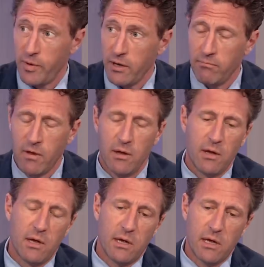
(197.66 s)
me
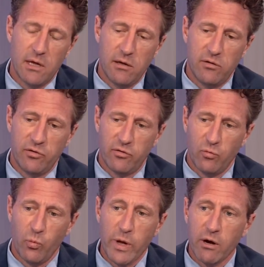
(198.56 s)
is
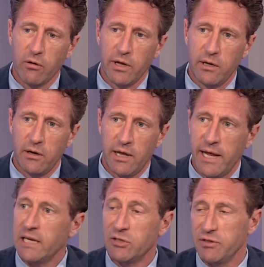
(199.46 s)
we are in an
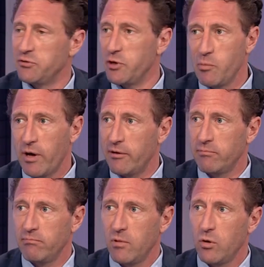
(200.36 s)
age of extreme weather.
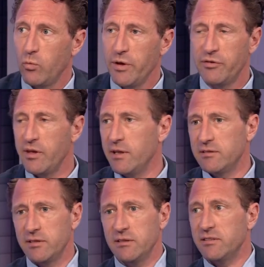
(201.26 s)
Mm -hmm. We see
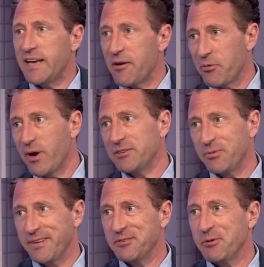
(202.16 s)
this in the Southwest
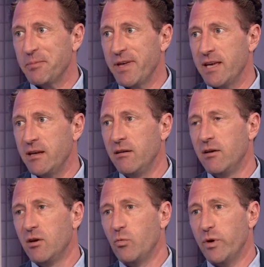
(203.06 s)
with extreme heat.
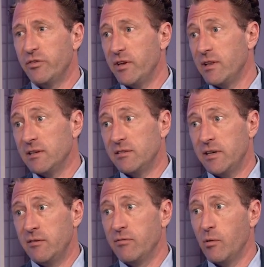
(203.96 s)
We see this
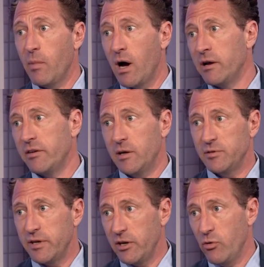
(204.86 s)
in Vermont and
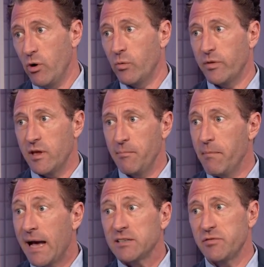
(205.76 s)
upstate New York with the
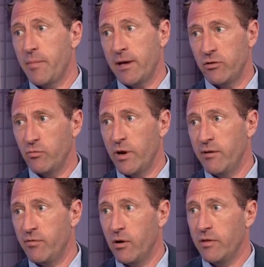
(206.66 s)
massive amounts of
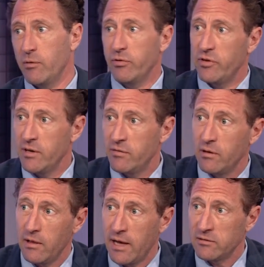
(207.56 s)
rainfall they received
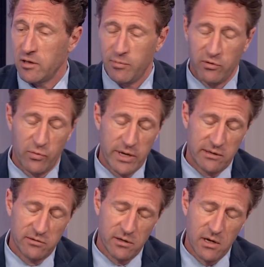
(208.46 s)
in the last couple of weeks.